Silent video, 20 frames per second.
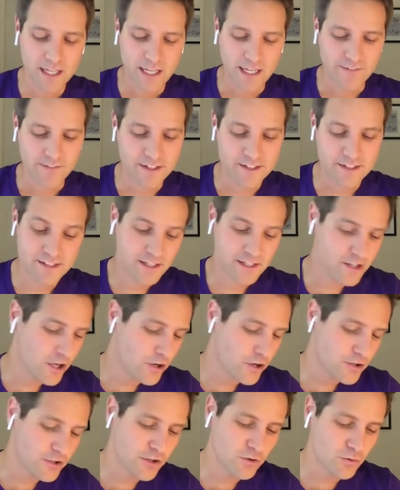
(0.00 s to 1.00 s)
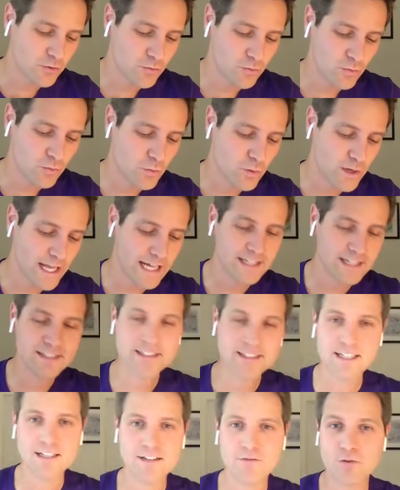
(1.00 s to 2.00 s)
And they said, no, we
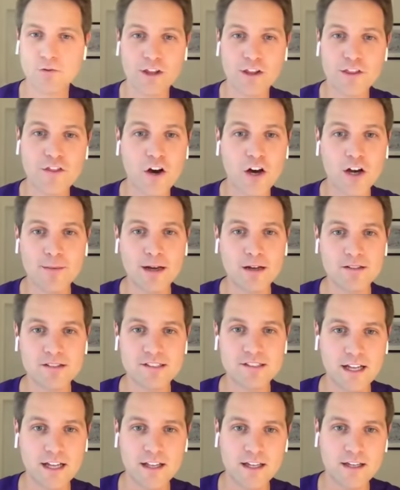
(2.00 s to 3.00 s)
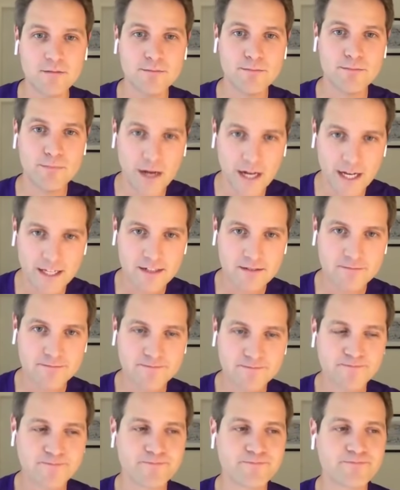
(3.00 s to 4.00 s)
hadn't really thought about selling, but
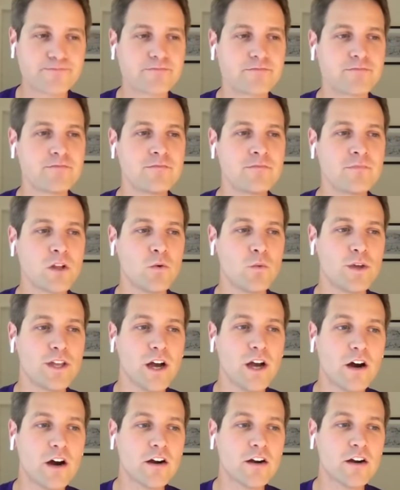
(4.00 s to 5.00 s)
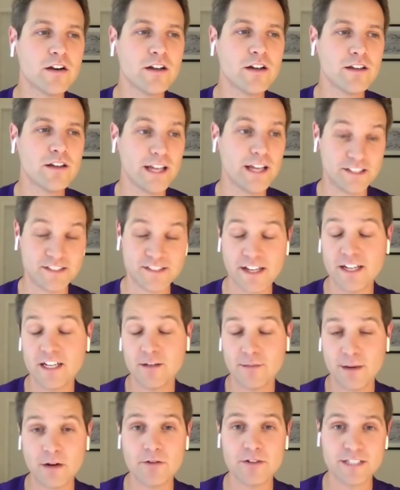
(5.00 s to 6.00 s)
we are excited
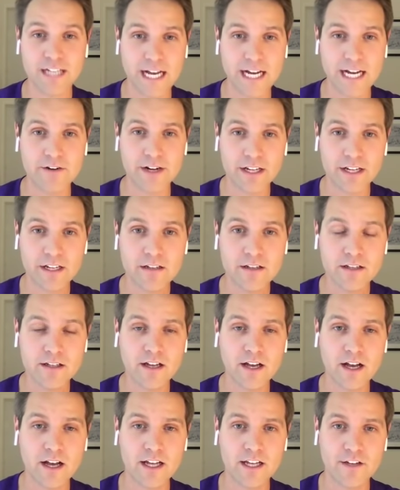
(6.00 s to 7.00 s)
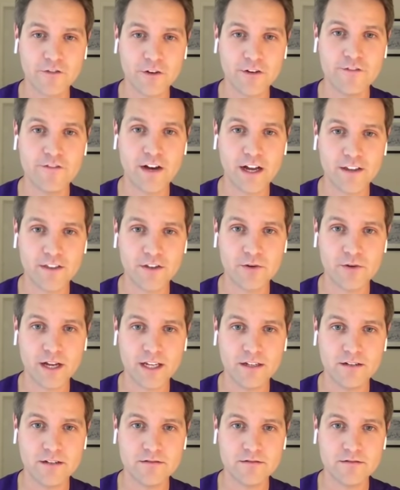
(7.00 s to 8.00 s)
about retiring if we find the right,